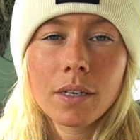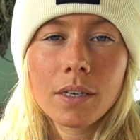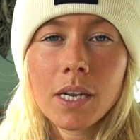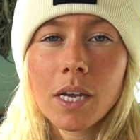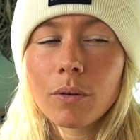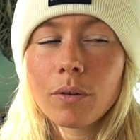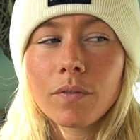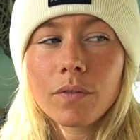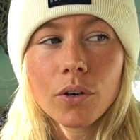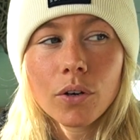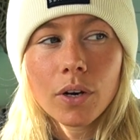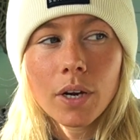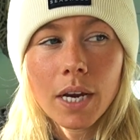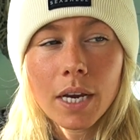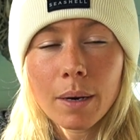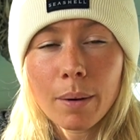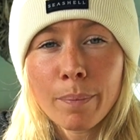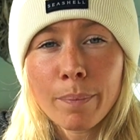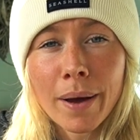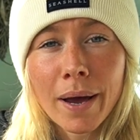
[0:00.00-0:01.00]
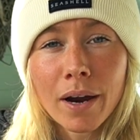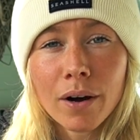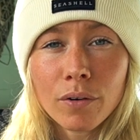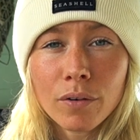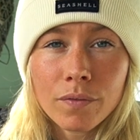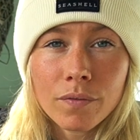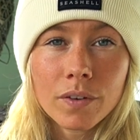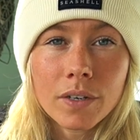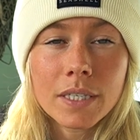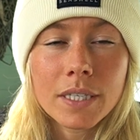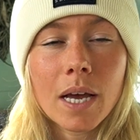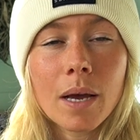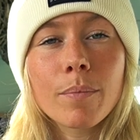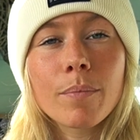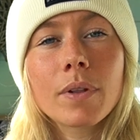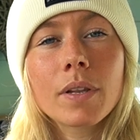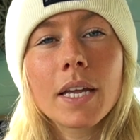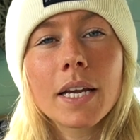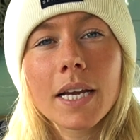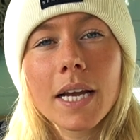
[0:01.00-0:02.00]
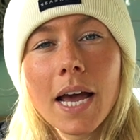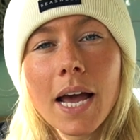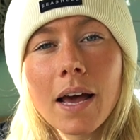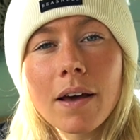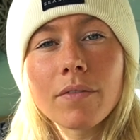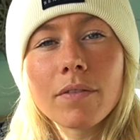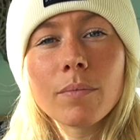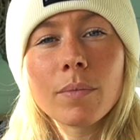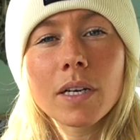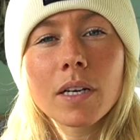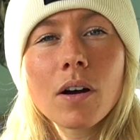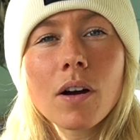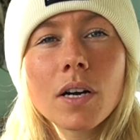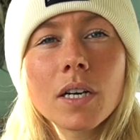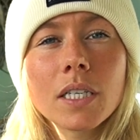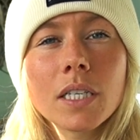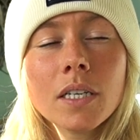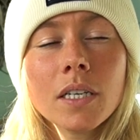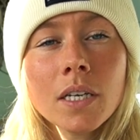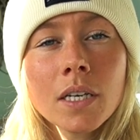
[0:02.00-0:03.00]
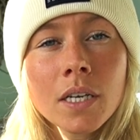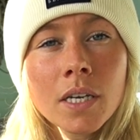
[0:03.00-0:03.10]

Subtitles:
Now, if you're in a barrel, for example, like I have in my garden,